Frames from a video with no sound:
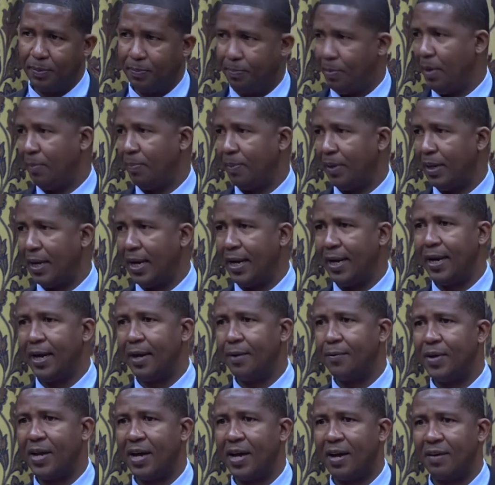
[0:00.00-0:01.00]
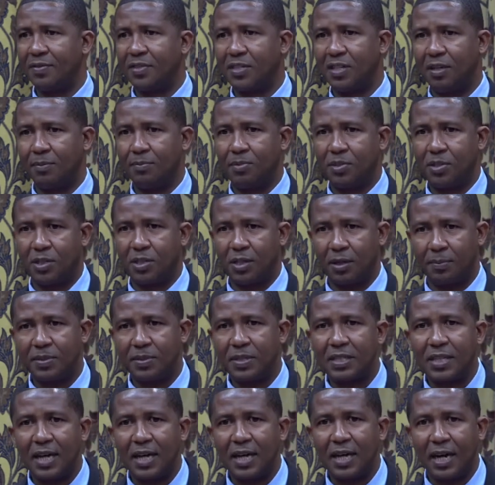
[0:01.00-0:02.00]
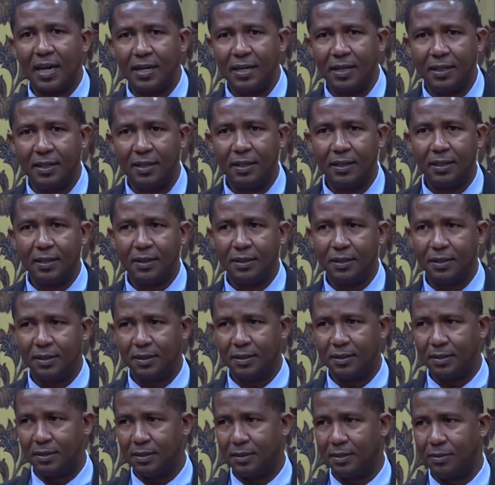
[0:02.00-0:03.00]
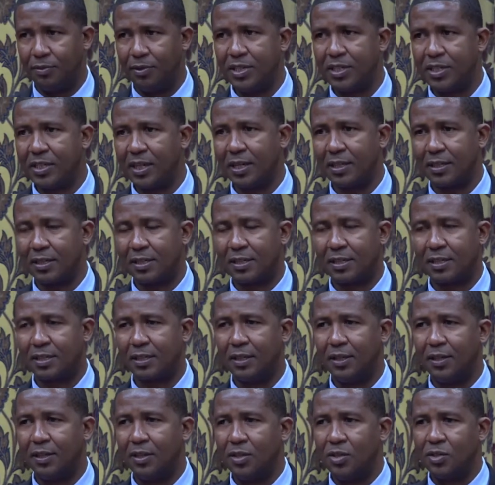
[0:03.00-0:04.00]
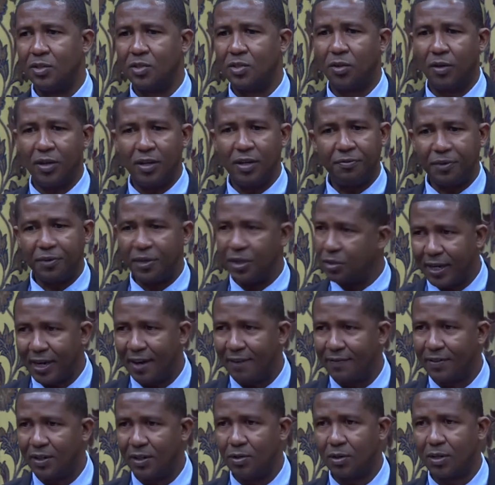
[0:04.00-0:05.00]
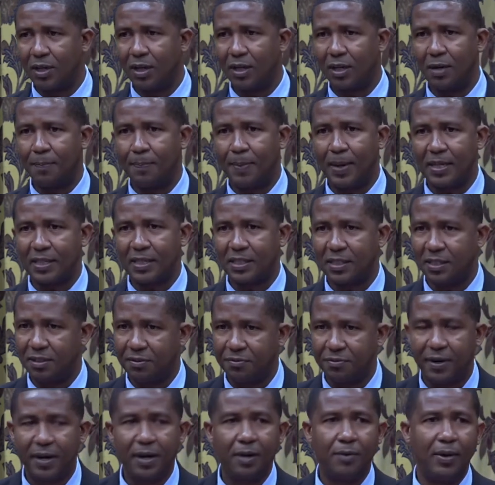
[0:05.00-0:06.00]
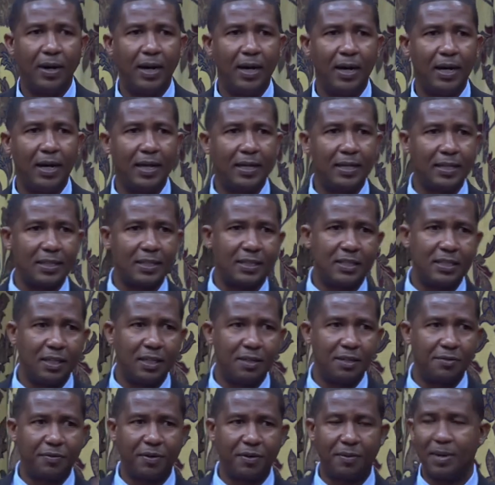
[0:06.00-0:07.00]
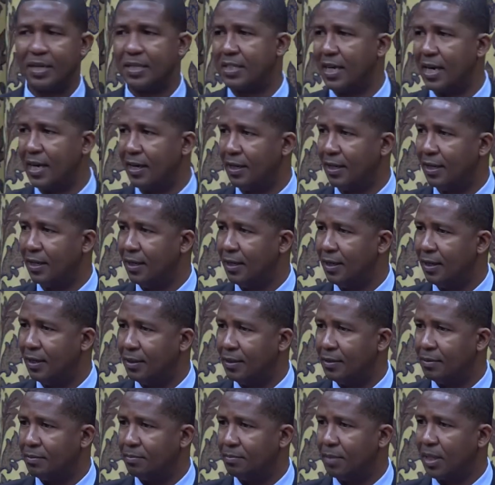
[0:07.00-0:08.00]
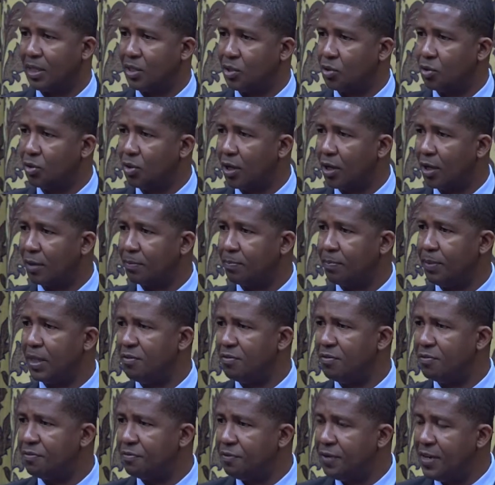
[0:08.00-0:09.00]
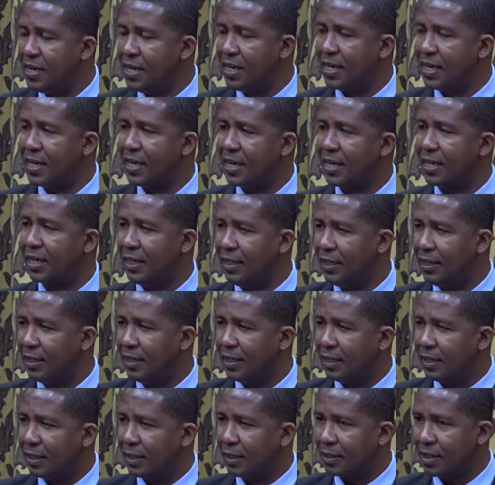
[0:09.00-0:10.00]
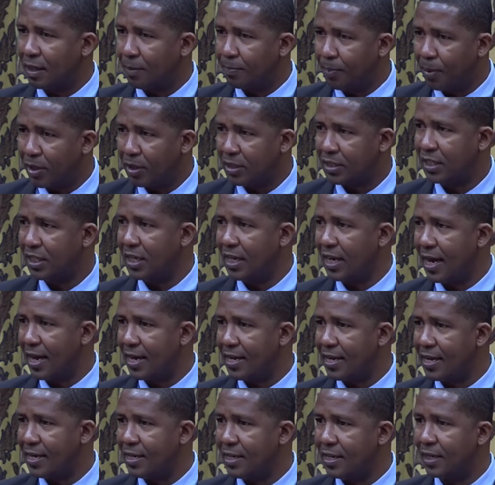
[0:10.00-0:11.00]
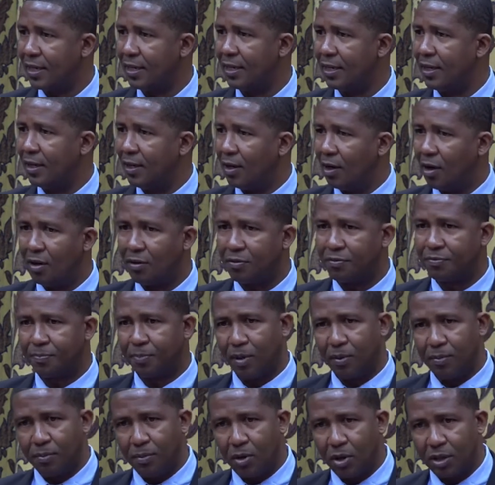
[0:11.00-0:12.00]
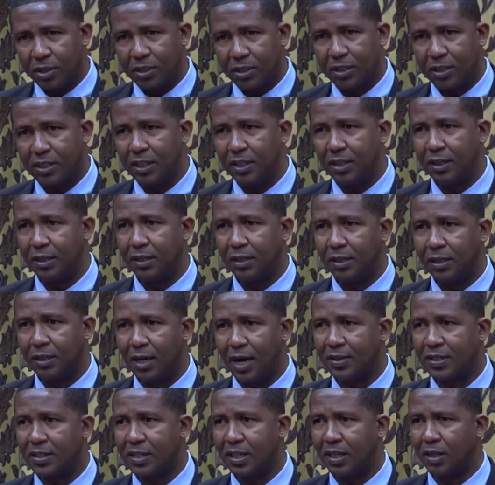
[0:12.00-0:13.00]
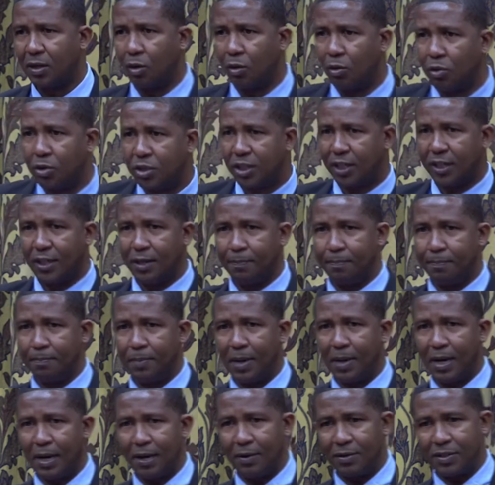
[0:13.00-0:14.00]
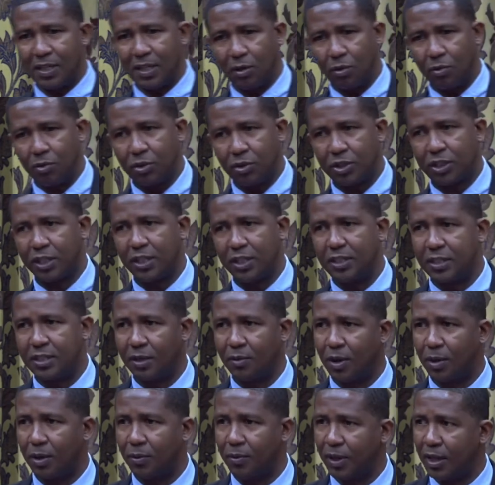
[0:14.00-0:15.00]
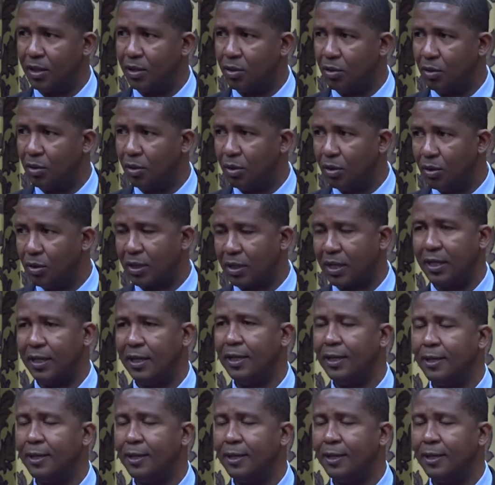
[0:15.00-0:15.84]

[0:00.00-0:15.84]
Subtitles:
people, and then we have substandard results. So if we do not have the local capacity, very well, let us seek it from outside. But do not be conveniently supporting the idea of promoting our St. Lucians and what we can do locally,